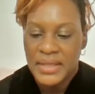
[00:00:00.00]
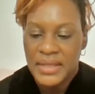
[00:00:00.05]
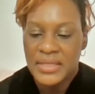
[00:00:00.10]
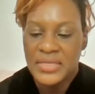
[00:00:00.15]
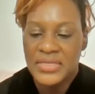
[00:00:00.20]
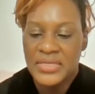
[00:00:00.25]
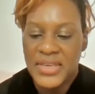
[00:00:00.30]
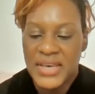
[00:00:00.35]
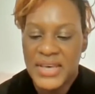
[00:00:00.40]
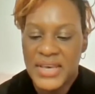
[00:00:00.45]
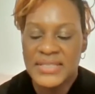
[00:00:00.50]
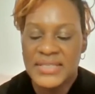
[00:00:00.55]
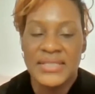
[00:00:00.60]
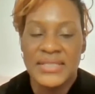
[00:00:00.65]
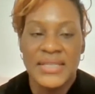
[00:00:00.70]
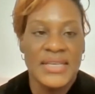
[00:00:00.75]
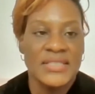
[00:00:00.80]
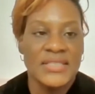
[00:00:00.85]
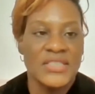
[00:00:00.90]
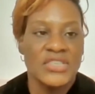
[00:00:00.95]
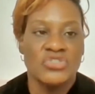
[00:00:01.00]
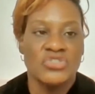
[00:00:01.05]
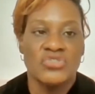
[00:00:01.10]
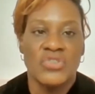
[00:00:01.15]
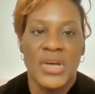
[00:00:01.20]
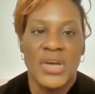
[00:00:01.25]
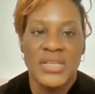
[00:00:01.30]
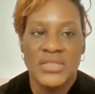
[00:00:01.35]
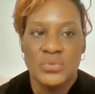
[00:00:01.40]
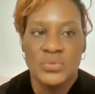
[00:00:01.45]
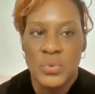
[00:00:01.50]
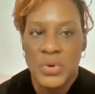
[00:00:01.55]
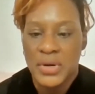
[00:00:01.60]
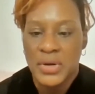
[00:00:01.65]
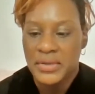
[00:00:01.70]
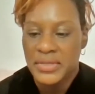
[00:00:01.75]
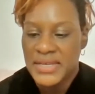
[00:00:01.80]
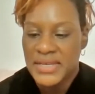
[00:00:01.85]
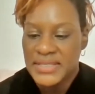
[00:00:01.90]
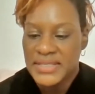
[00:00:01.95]
This is a
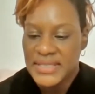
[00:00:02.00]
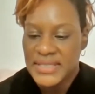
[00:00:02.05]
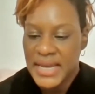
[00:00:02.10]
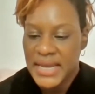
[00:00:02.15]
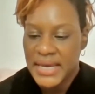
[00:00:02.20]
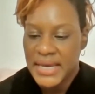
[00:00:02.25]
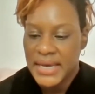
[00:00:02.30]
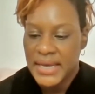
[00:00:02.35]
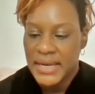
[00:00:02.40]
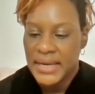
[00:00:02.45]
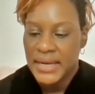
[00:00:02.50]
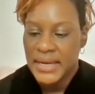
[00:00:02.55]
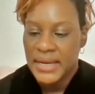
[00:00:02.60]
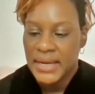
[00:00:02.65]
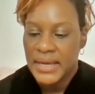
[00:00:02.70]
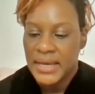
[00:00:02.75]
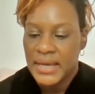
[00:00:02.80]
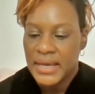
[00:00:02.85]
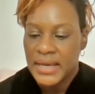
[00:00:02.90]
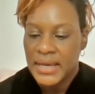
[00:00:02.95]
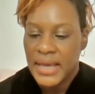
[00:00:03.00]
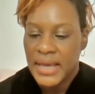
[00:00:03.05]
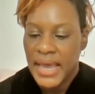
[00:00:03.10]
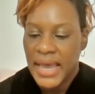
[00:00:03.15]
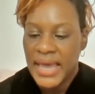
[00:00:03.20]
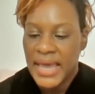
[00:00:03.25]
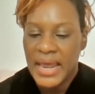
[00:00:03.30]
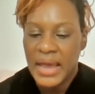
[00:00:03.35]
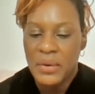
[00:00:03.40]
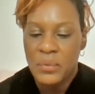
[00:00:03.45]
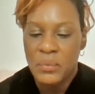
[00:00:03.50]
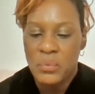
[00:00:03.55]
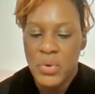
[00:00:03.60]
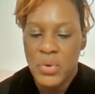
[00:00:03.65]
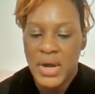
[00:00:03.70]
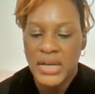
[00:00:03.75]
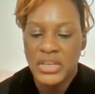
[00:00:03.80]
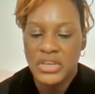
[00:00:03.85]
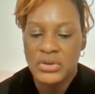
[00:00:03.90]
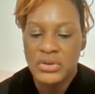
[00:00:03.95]
trustworthy saying, and I
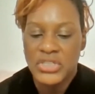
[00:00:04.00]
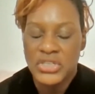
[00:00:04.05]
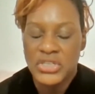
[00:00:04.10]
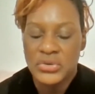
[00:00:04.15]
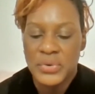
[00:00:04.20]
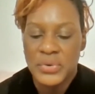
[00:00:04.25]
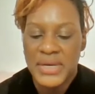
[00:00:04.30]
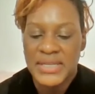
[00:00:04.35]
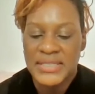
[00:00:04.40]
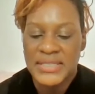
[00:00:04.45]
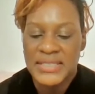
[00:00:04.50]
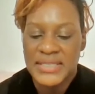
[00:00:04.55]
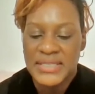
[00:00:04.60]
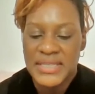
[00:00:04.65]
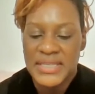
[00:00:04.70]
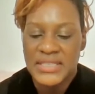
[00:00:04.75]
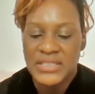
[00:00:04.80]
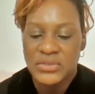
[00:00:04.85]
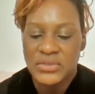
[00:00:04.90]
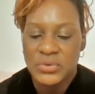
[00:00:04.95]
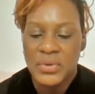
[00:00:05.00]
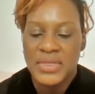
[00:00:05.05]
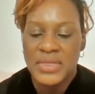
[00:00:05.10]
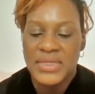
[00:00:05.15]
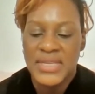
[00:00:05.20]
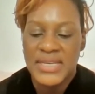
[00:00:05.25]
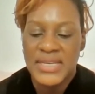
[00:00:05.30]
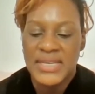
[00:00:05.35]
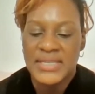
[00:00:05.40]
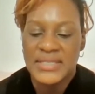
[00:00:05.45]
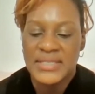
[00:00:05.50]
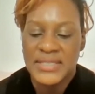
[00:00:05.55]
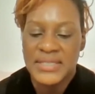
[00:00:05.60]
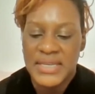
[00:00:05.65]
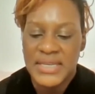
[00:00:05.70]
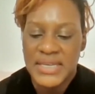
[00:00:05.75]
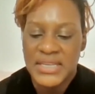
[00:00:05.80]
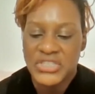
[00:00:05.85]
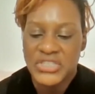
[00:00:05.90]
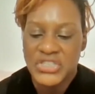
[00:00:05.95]
want you to insist on these
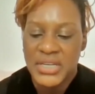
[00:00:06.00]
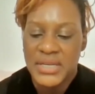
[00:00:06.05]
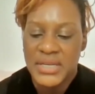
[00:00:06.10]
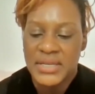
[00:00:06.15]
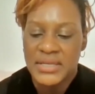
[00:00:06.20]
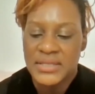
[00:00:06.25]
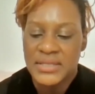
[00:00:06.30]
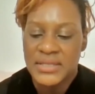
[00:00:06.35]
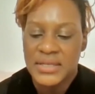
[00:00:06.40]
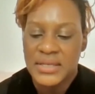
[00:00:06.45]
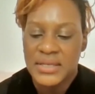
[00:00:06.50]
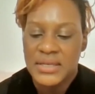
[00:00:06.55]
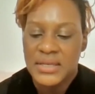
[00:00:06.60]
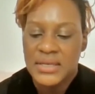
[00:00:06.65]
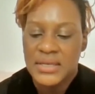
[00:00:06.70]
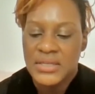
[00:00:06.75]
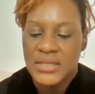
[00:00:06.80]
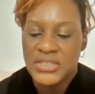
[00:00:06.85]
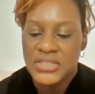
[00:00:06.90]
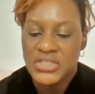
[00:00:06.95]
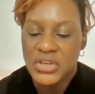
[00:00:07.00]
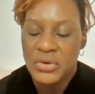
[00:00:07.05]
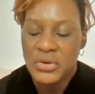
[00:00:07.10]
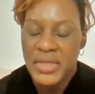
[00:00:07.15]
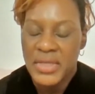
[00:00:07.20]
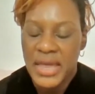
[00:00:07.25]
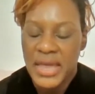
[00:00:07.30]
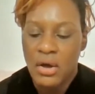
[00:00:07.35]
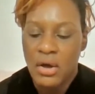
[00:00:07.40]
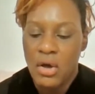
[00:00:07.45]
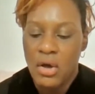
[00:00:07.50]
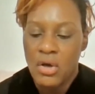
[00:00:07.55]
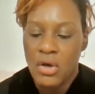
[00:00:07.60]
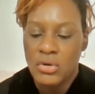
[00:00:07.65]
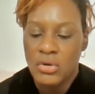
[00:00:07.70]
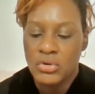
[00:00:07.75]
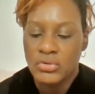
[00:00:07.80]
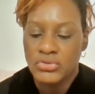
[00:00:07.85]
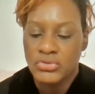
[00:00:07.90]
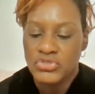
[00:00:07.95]
teachings so that
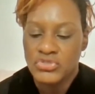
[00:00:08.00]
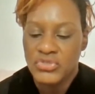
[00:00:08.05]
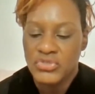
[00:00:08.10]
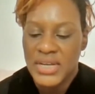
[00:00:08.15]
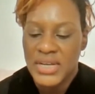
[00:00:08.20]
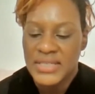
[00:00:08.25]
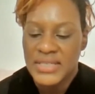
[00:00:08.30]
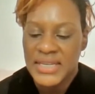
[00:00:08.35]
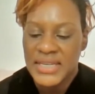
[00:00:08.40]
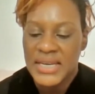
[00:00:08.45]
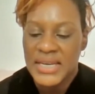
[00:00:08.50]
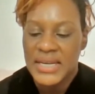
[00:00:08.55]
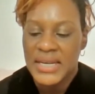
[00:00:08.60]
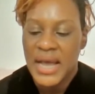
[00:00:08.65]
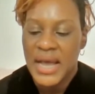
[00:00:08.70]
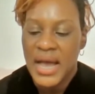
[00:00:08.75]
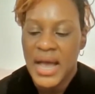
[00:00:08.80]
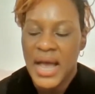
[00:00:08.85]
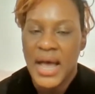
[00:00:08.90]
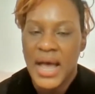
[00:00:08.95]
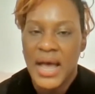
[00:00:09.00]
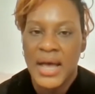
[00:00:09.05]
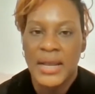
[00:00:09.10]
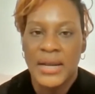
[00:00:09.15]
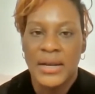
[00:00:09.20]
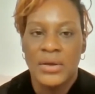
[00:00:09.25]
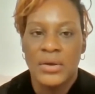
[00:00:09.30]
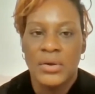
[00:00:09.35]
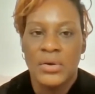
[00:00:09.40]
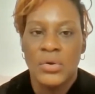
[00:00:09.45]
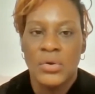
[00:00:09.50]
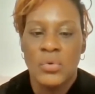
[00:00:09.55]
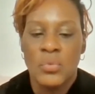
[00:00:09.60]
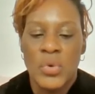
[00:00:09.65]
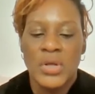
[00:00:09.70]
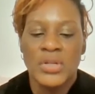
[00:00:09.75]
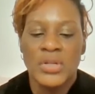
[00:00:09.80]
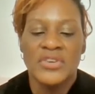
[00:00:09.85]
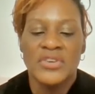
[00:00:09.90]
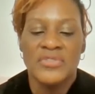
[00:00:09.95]
all who trust in God
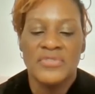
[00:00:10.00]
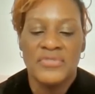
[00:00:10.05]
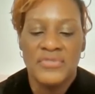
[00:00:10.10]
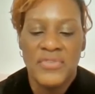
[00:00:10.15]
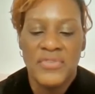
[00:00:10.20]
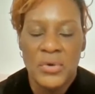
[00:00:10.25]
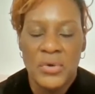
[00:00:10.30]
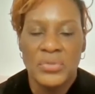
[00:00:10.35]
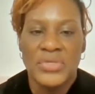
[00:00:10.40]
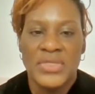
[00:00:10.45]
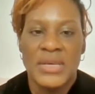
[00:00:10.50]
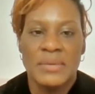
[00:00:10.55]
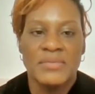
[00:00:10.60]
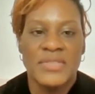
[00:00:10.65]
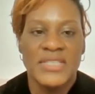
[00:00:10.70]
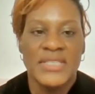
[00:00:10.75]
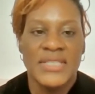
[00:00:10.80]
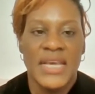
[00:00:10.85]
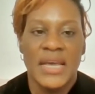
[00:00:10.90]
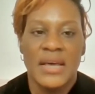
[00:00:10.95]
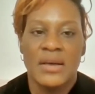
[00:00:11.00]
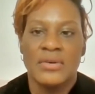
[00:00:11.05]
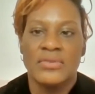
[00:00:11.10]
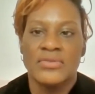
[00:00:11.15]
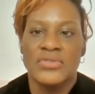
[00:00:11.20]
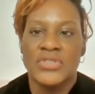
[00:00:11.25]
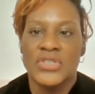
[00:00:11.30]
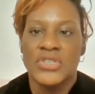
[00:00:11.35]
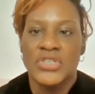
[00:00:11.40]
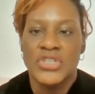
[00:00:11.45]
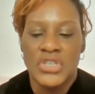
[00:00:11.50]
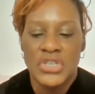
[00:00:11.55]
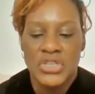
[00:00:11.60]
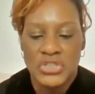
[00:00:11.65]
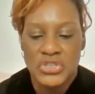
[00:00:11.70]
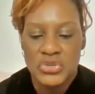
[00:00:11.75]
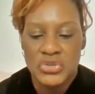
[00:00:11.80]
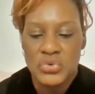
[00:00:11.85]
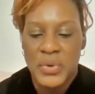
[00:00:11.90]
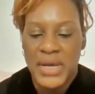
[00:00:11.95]
will devote themselves to
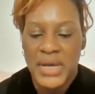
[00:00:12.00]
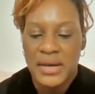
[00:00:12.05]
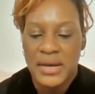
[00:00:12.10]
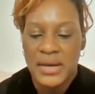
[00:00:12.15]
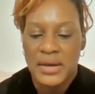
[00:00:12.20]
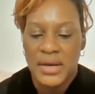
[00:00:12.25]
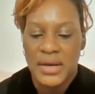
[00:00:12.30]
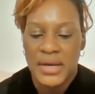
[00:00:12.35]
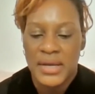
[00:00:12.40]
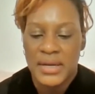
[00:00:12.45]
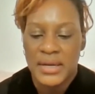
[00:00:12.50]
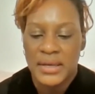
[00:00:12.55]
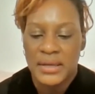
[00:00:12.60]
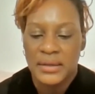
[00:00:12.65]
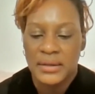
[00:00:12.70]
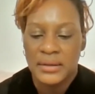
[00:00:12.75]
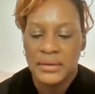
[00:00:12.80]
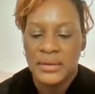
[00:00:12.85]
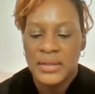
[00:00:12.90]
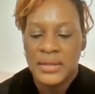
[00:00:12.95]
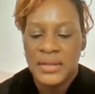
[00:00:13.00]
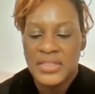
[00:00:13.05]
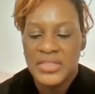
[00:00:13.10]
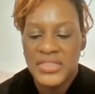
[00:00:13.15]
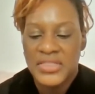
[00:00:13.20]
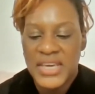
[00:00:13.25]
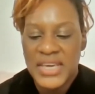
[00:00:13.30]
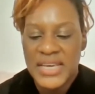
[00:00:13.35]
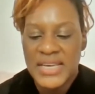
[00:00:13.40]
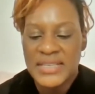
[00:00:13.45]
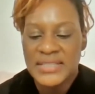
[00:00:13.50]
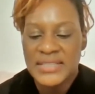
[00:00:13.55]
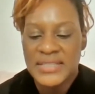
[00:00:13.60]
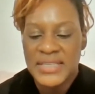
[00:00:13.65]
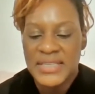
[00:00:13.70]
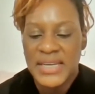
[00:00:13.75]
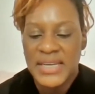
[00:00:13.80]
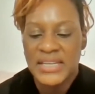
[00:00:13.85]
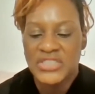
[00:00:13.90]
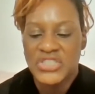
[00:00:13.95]
doing good. These
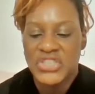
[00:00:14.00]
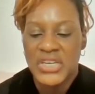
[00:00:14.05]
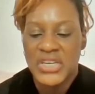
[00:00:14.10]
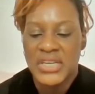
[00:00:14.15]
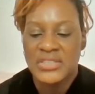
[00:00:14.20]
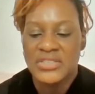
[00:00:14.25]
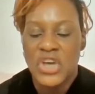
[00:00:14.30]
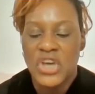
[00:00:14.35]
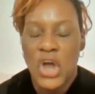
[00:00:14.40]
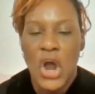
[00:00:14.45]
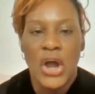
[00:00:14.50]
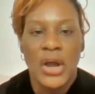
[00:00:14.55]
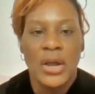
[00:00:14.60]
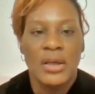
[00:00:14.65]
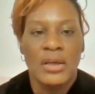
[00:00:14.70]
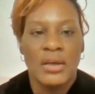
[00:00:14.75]
teachings are